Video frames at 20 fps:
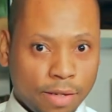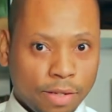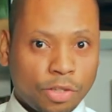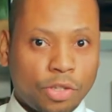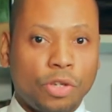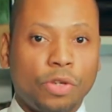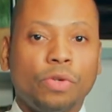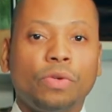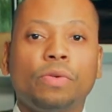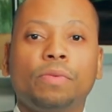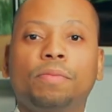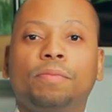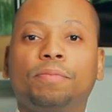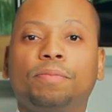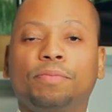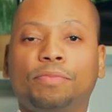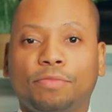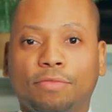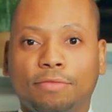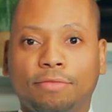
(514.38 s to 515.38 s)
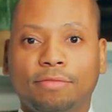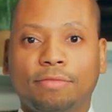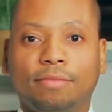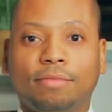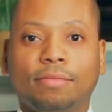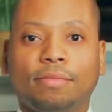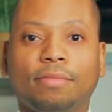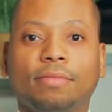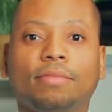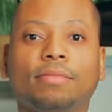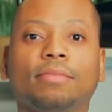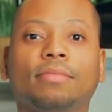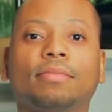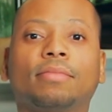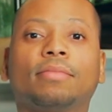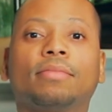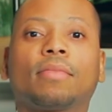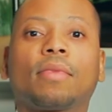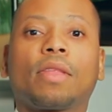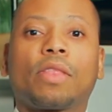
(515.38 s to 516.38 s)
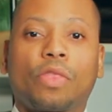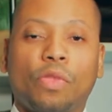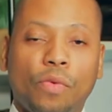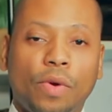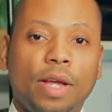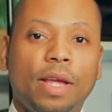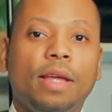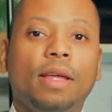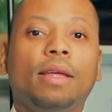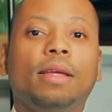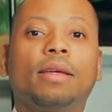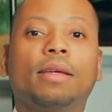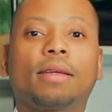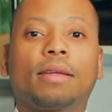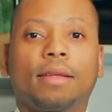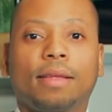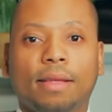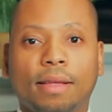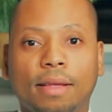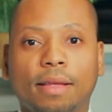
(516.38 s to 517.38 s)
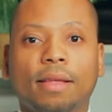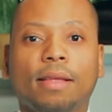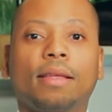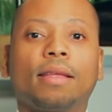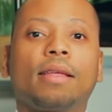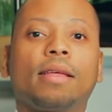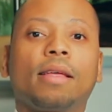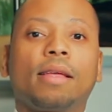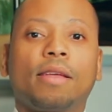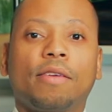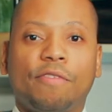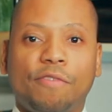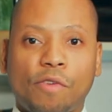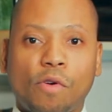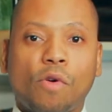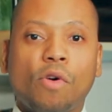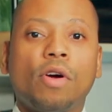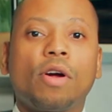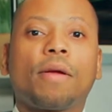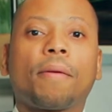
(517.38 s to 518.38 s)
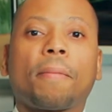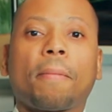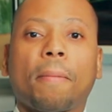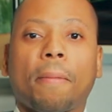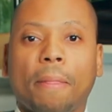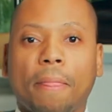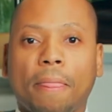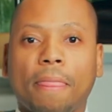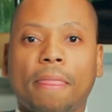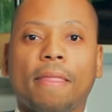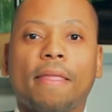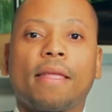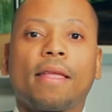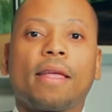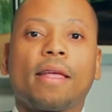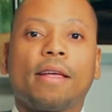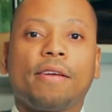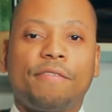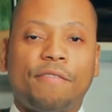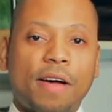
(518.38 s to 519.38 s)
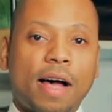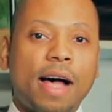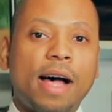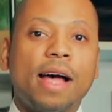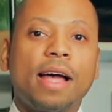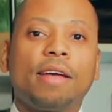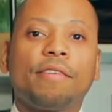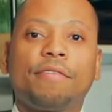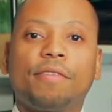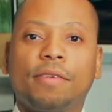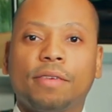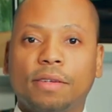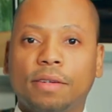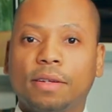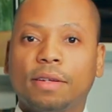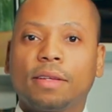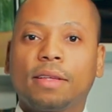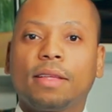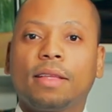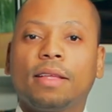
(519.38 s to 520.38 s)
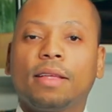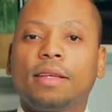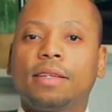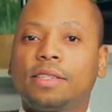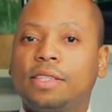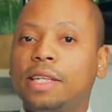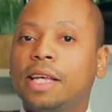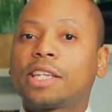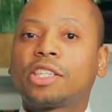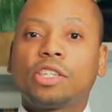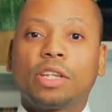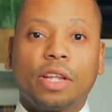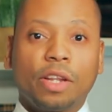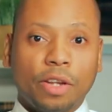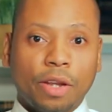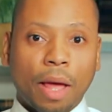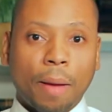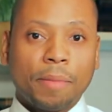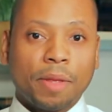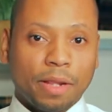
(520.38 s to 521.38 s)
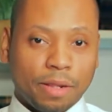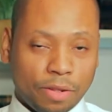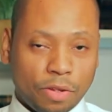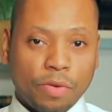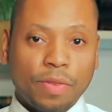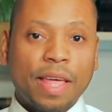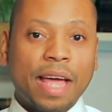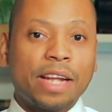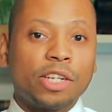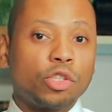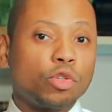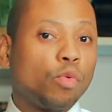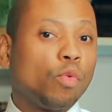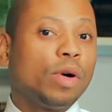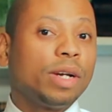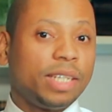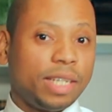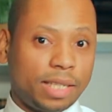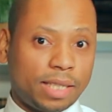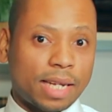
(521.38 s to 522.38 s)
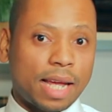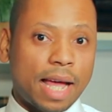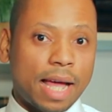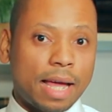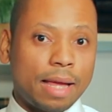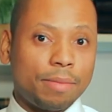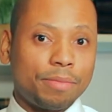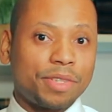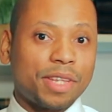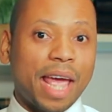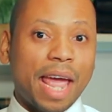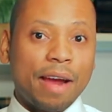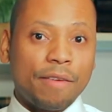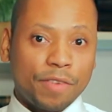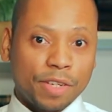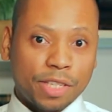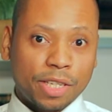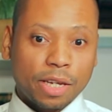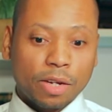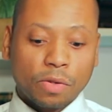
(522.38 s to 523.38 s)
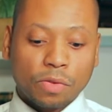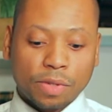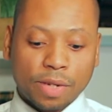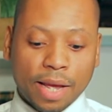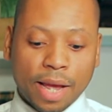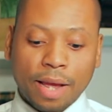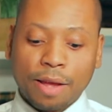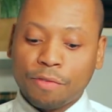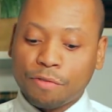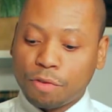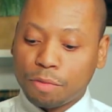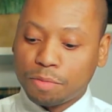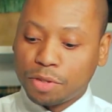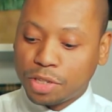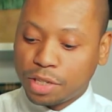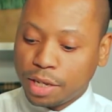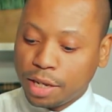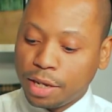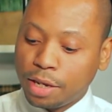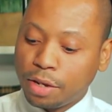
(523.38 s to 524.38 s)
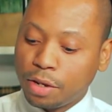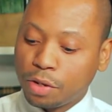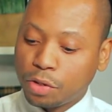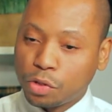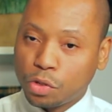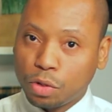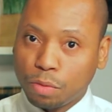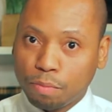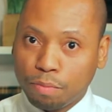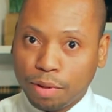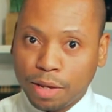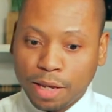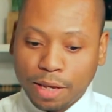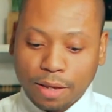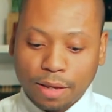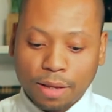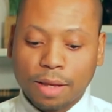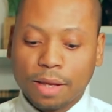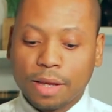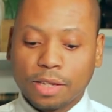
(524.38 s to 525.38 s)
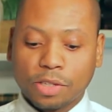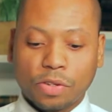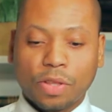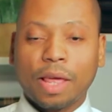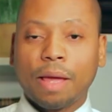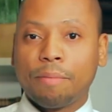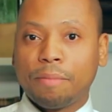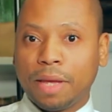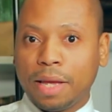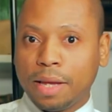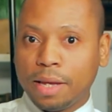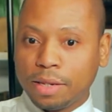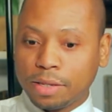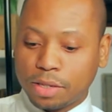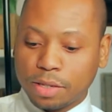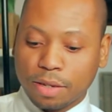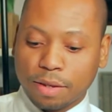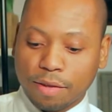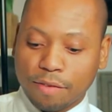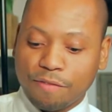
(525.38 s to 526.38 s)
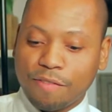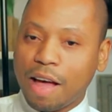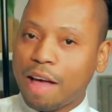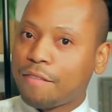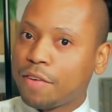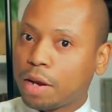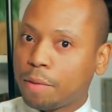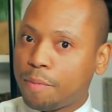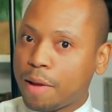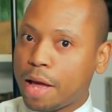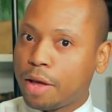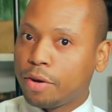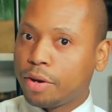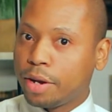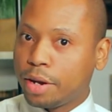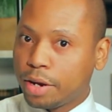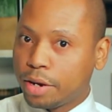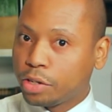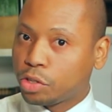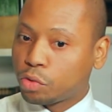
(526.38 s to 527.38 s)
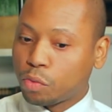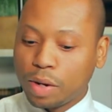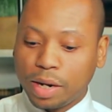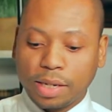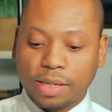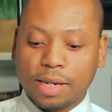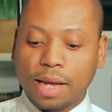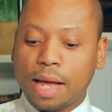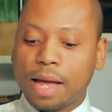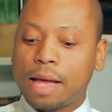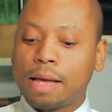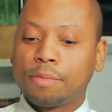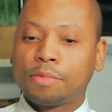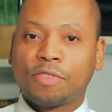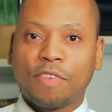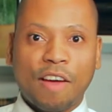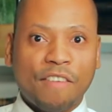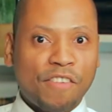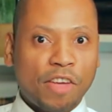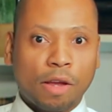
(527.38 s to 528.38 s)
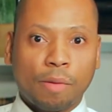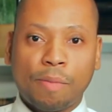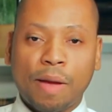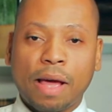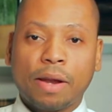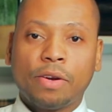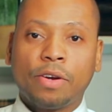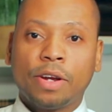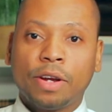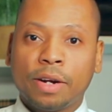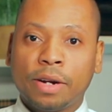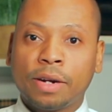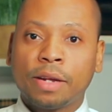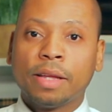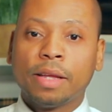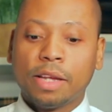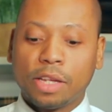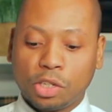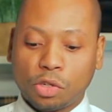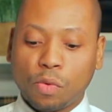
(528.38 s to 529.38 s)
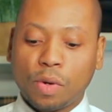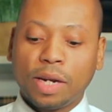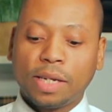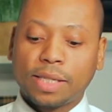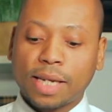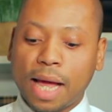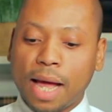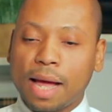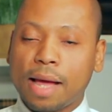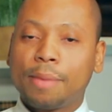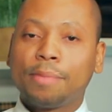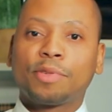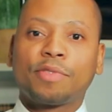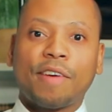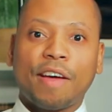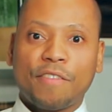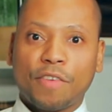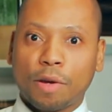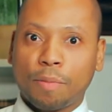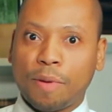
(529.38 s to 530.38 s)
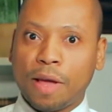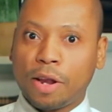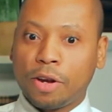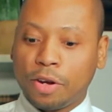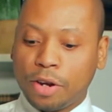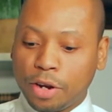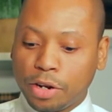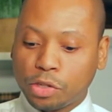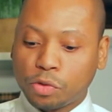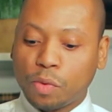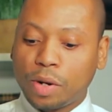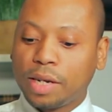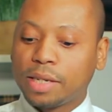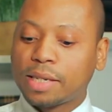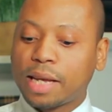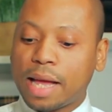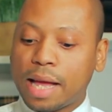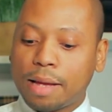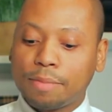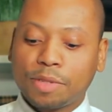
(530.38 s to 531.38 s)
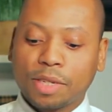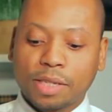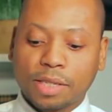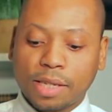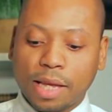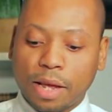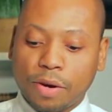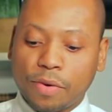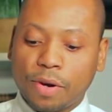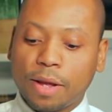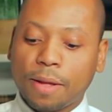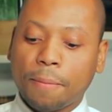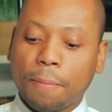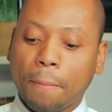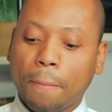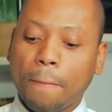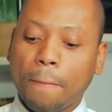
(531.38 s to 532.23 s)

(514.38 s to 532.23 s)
2, 3, 4, 5, 6. Do that 20 times every single day from C to B. So that means 5-finger pattern here 20 times, 5-finger pattern here 20 times, 5-finger pattern here 20 times, etc.